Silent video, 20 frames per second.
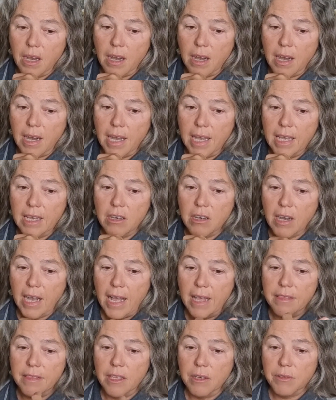
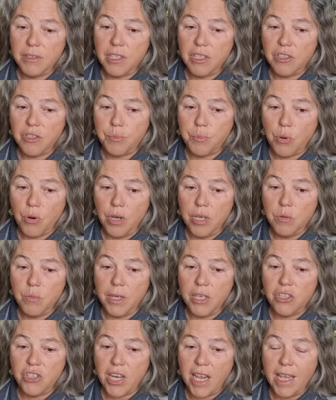There was this point
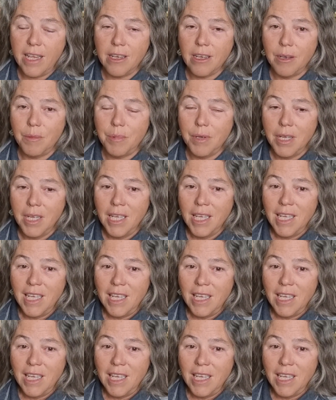where Jacob,